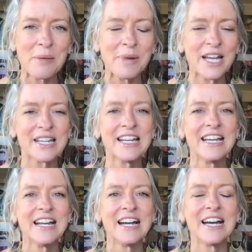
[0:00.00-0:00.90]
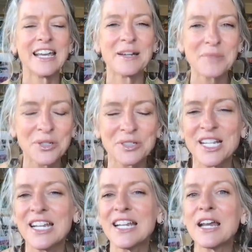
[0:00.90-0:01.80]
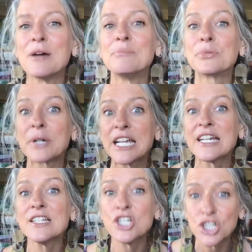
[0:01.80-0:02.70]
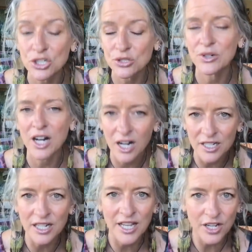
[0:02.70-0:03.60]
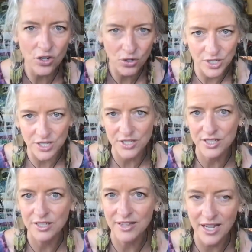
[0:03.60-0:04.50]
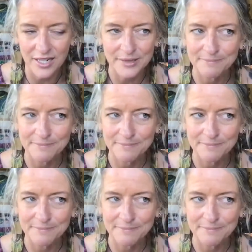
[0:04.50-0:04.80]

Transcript: But I am creating a brand new online course that